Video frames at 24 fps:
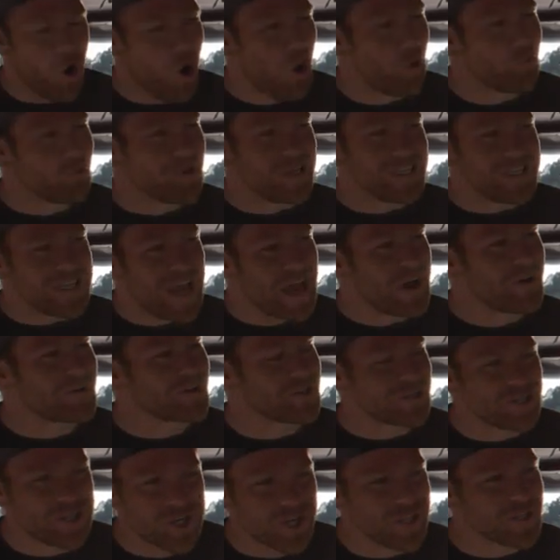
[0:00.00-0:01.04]
always
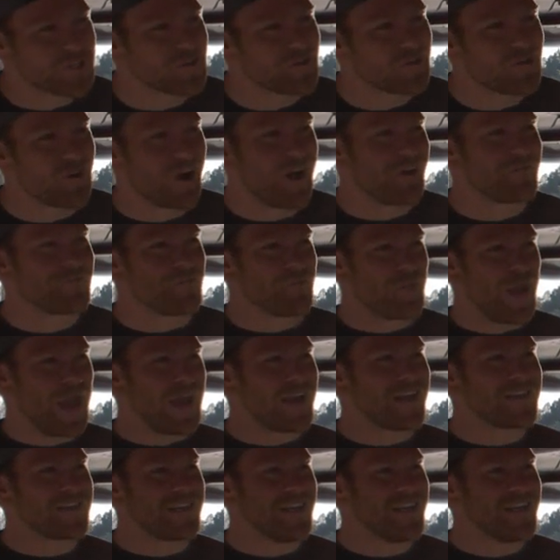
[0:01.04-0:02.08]
just loved
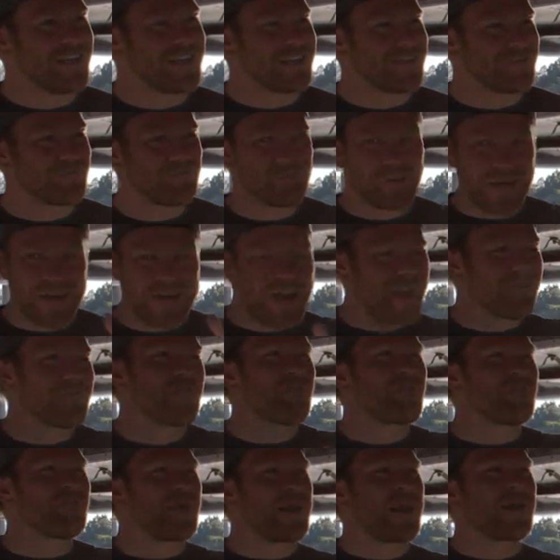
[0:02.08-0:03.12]
manatees, but
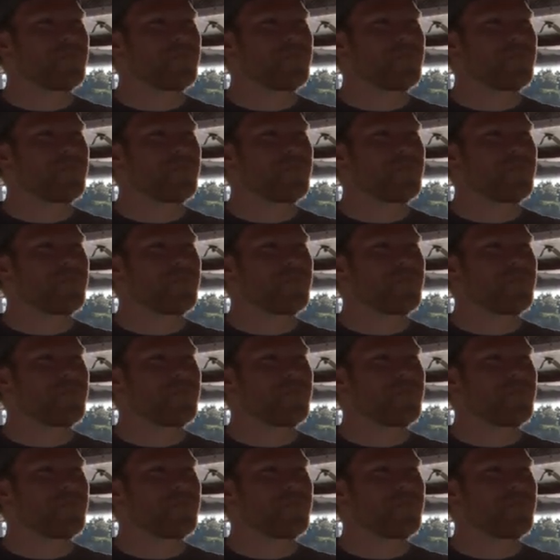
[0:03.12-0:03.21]
never have been